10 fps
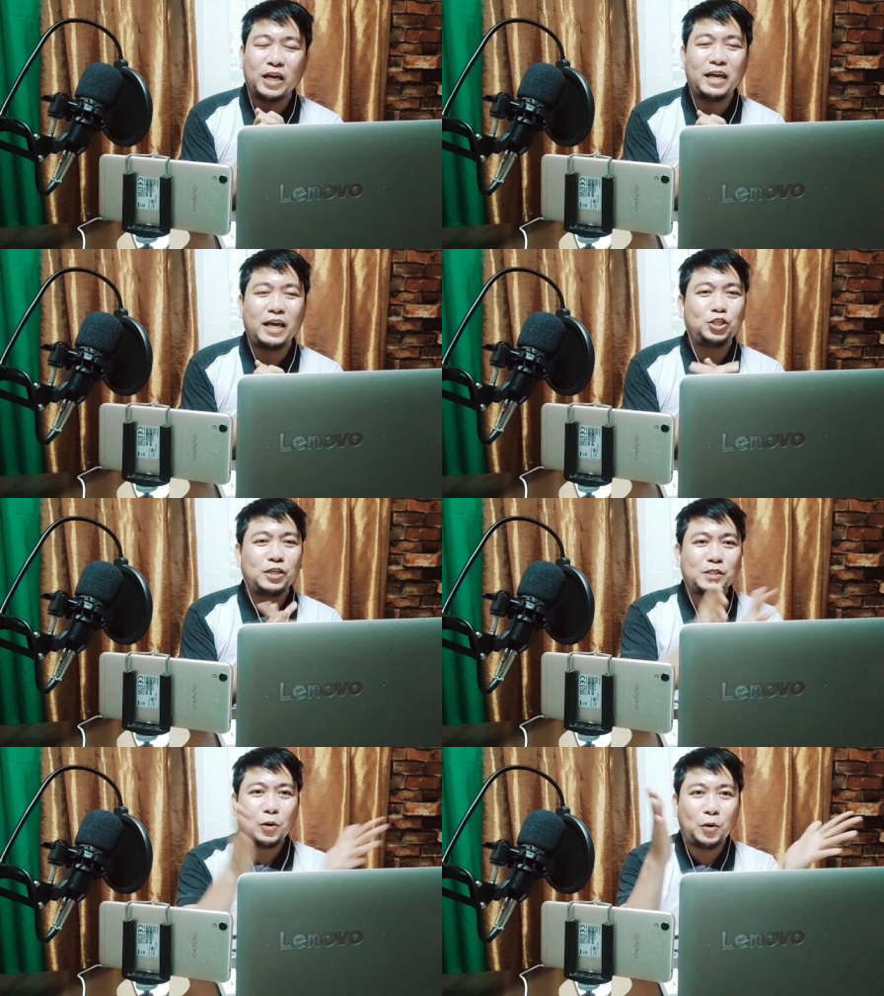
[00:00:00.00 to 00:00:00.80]
and I
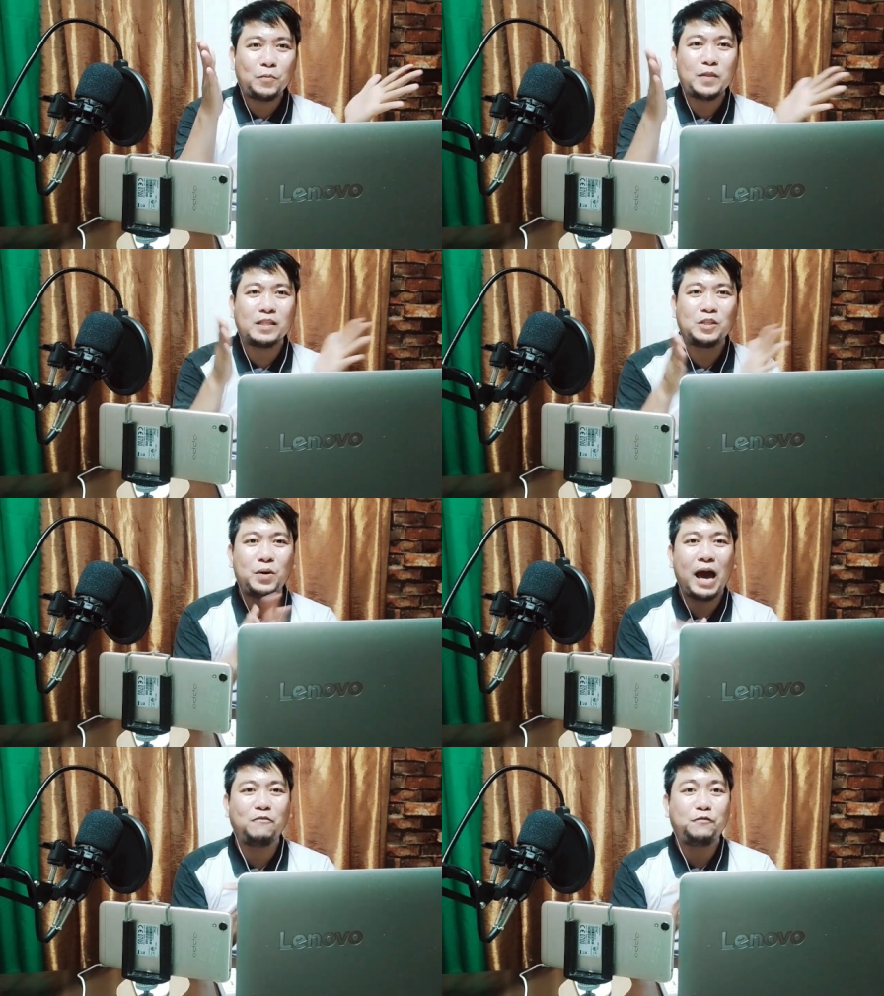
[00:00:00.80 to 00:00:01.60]
just hope that you
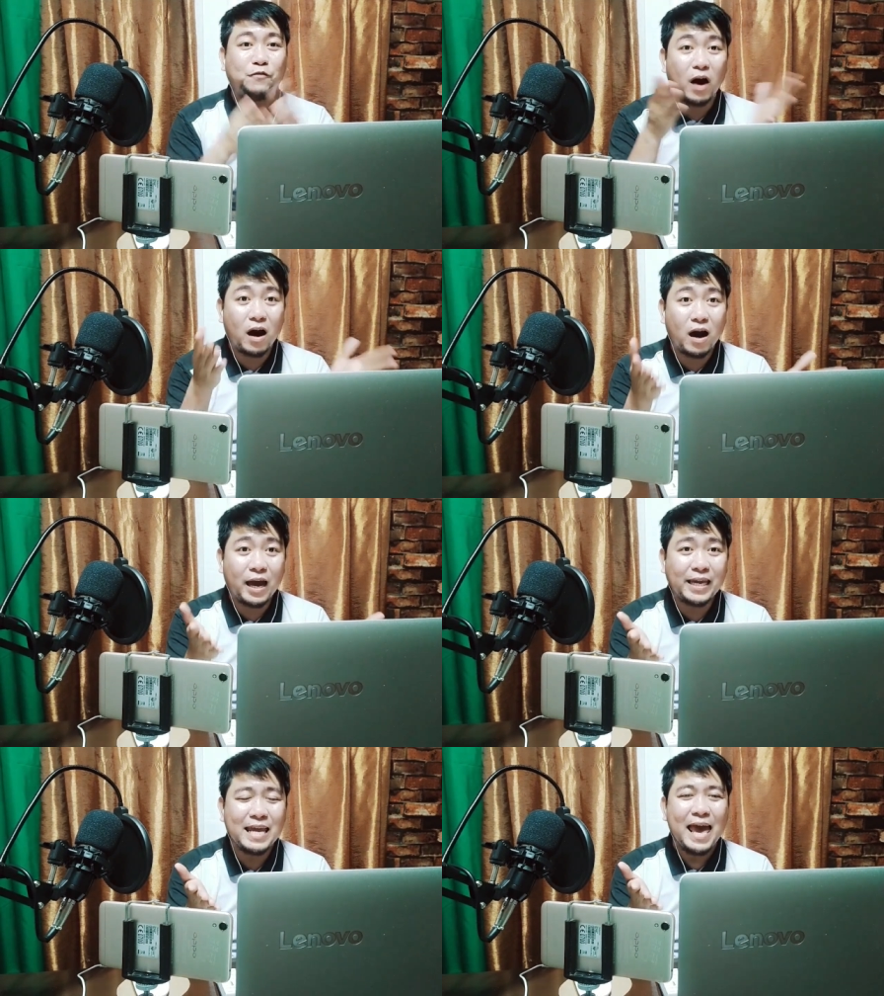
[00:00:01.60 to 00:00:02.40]
have
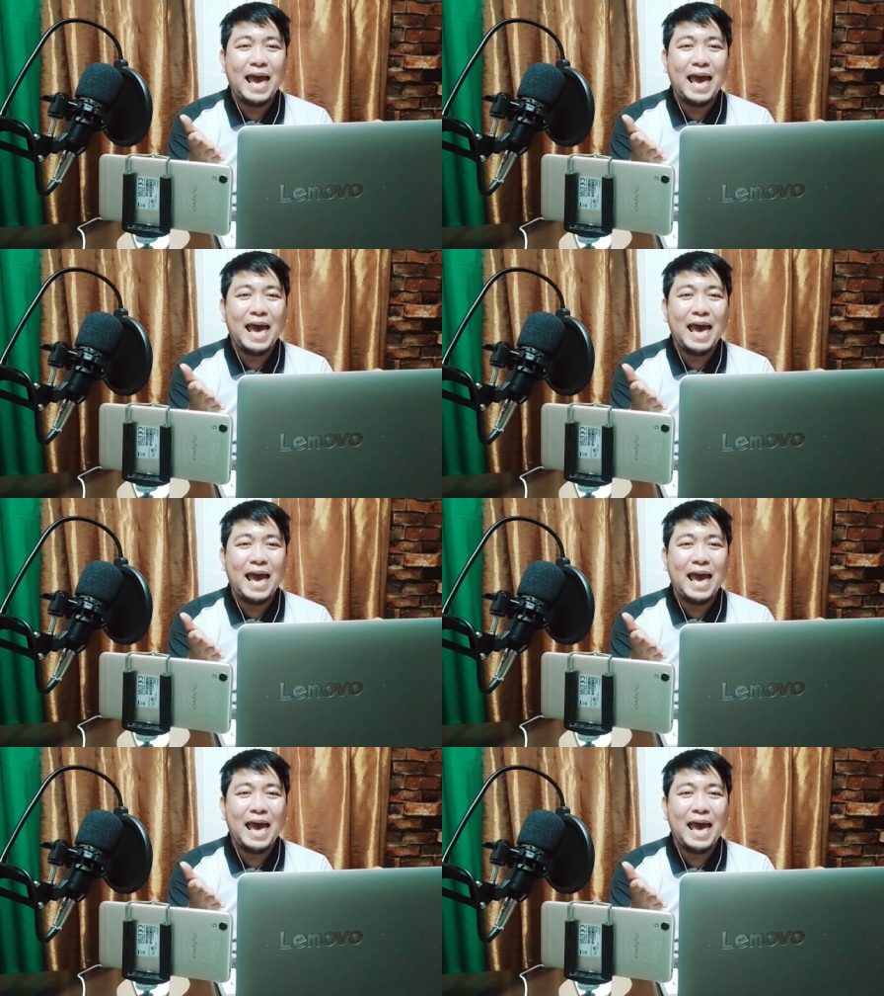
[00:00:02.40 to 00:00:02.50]
fun,